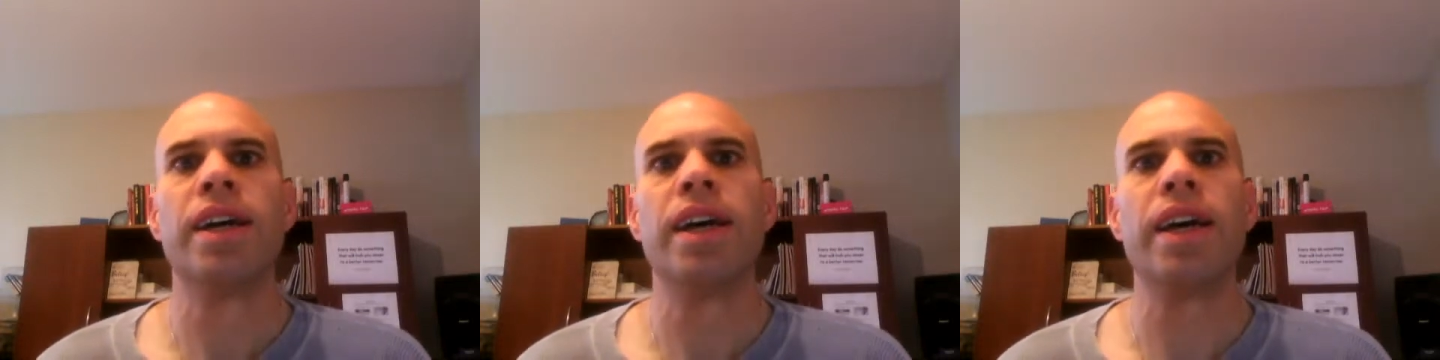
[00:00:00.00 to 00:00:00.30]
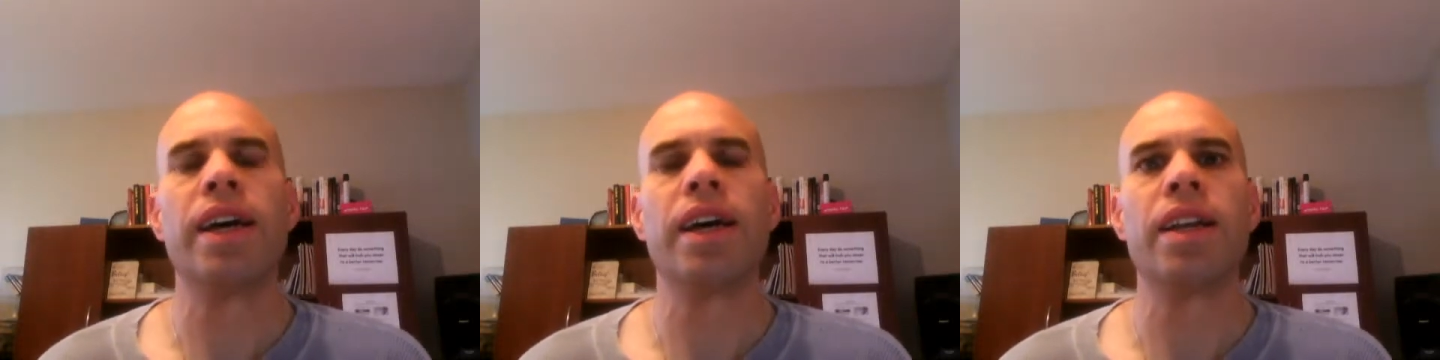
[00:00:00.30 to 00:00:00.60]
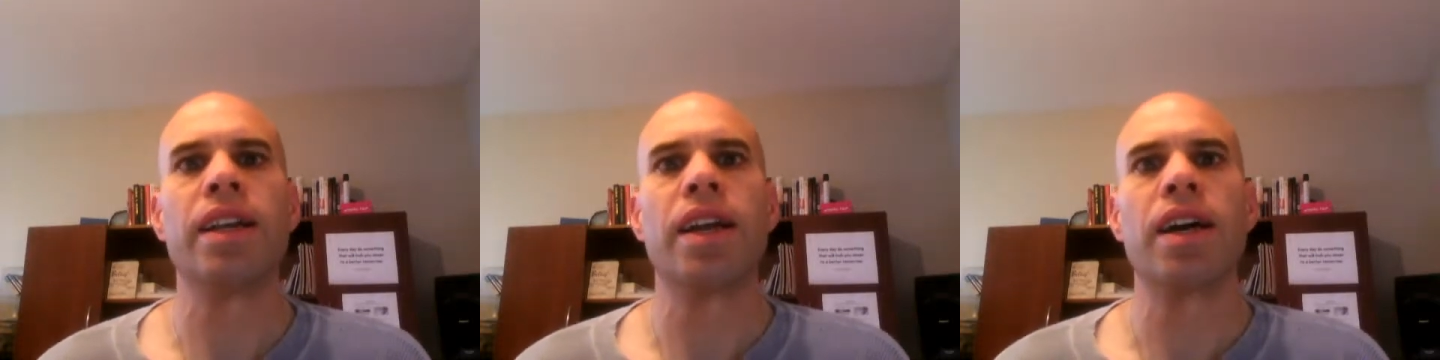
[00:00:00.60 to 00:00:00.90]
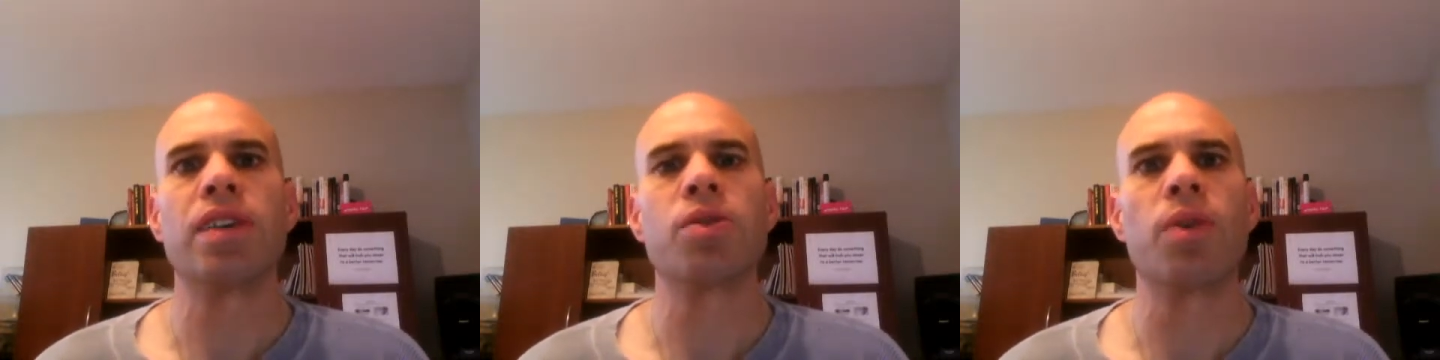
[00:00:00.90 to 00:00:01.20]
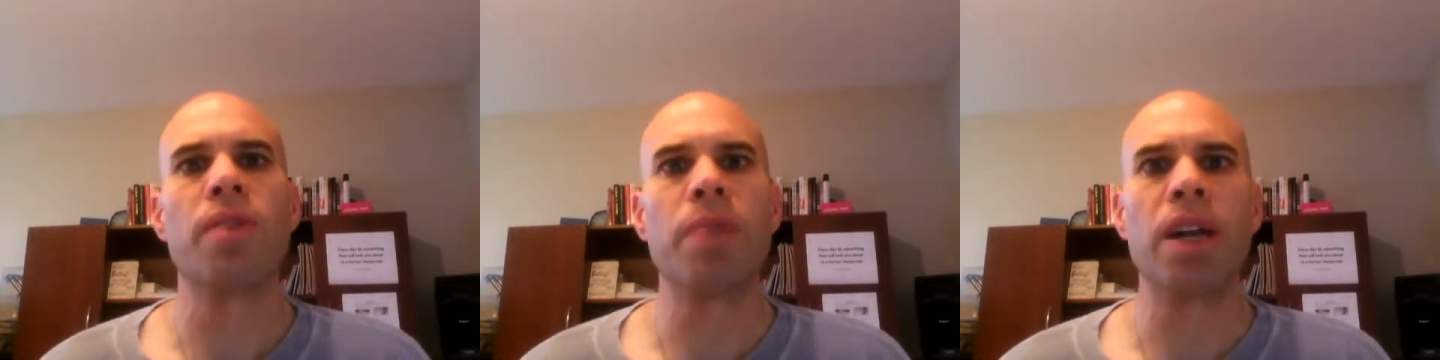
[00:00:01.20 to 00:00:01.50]
and so
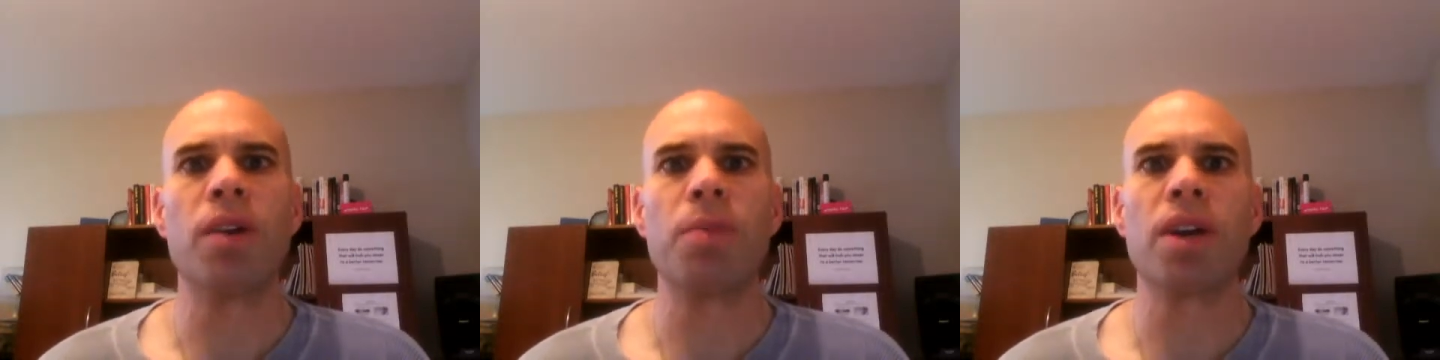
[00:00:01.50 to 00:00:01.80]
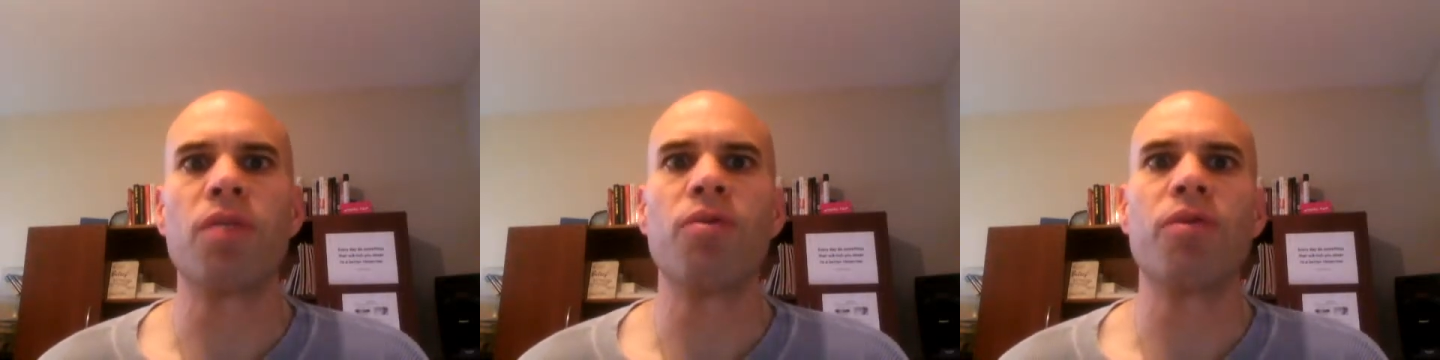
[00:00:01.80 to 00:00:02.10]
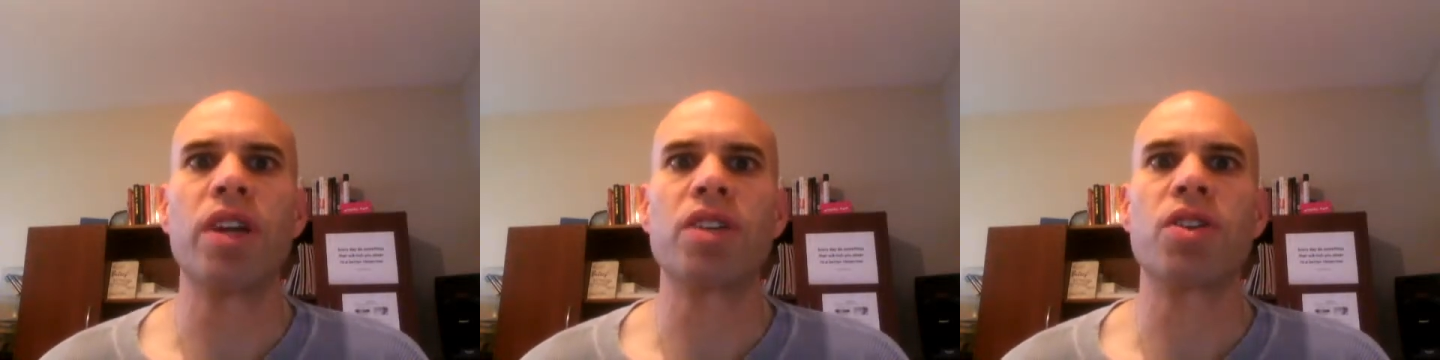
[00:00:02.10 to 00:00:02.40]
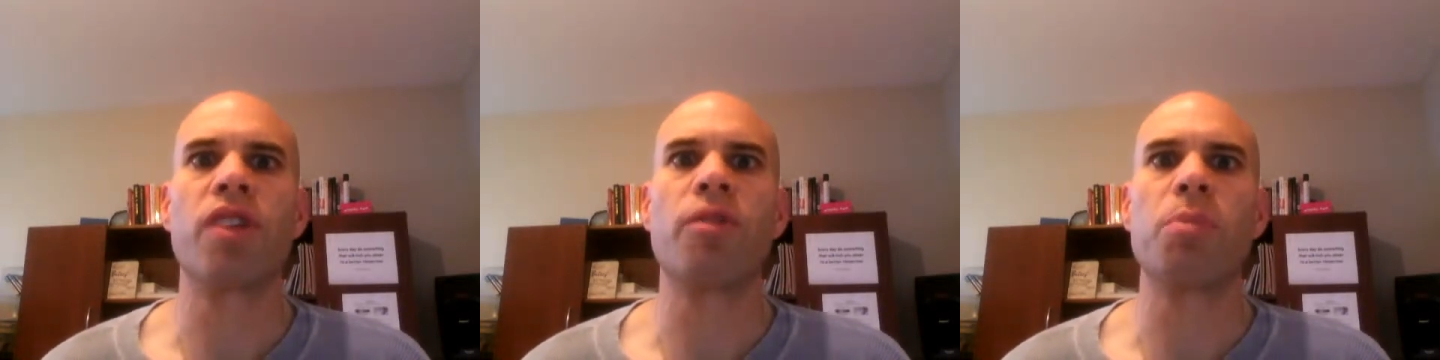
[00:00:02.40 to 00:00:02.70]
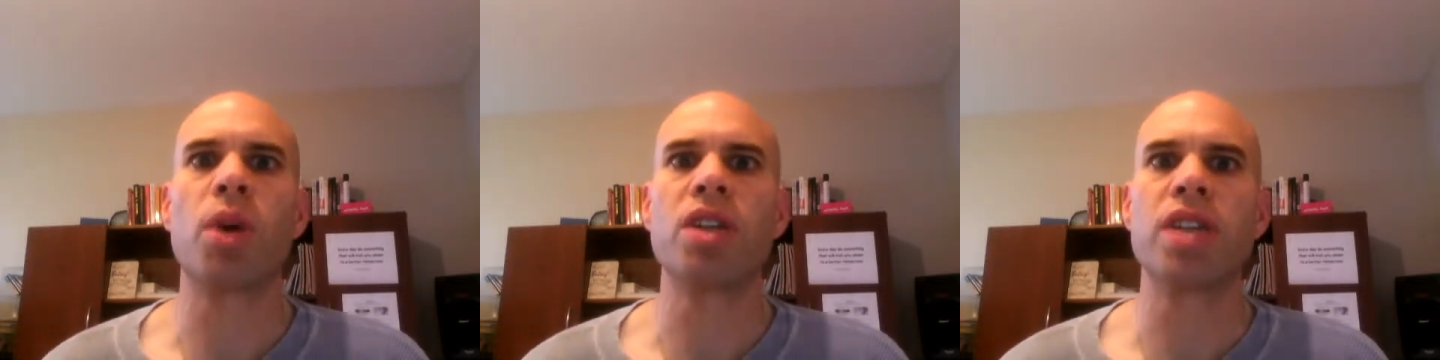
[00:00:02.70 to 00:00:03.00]
I've been helping him finish off a
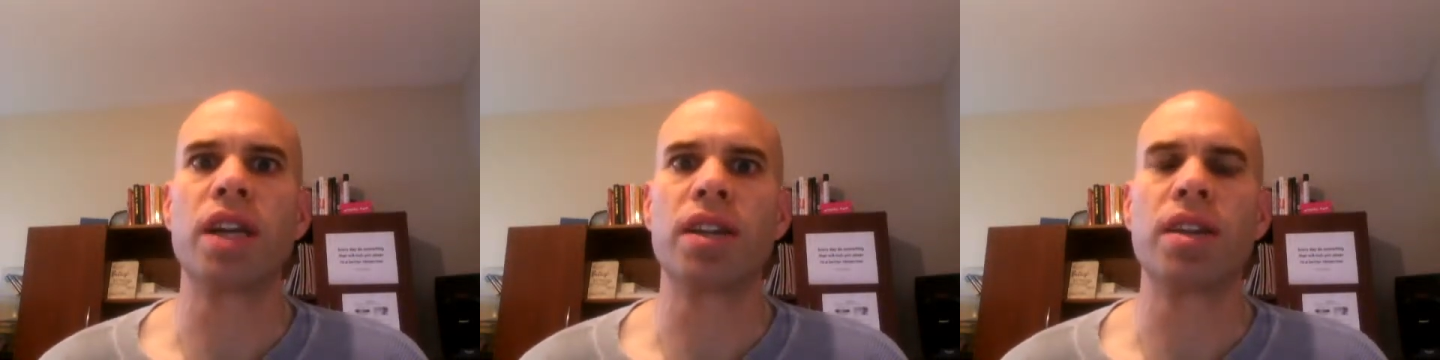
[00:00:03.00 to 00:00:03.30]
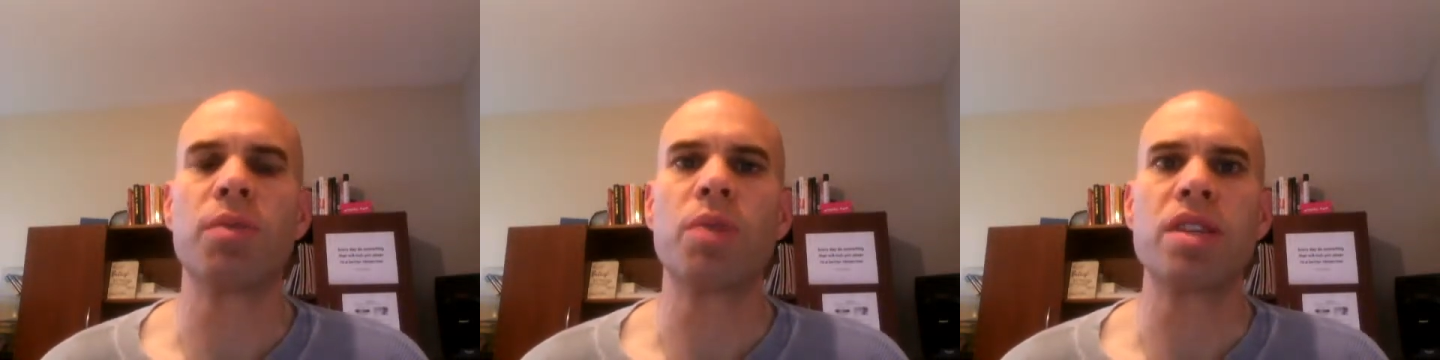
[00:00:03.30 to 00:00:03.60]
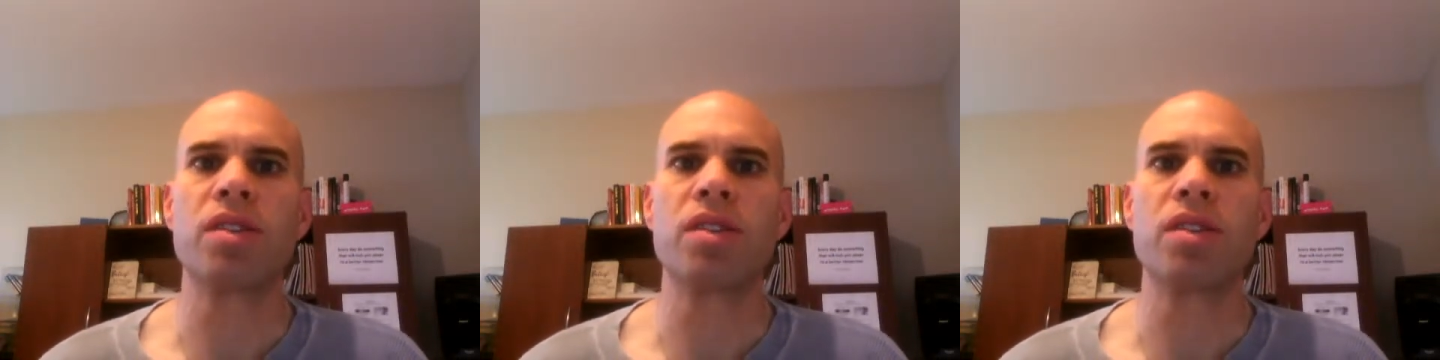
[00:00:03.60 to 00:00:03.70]
project that we